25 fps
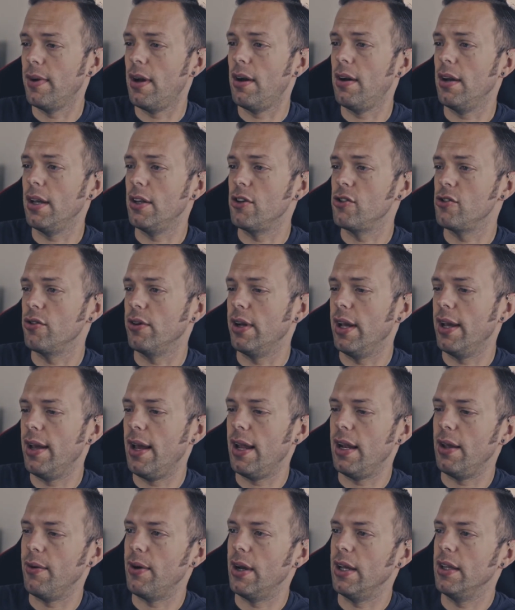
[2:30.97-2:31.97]
I enjoy it.
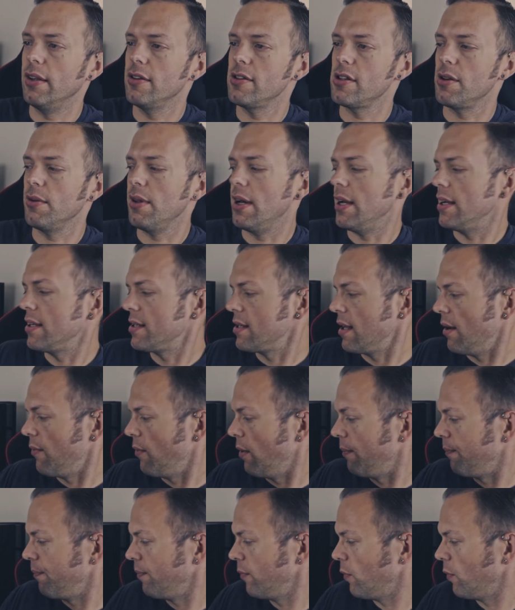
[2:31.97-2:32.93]
Anyway, so that is that one.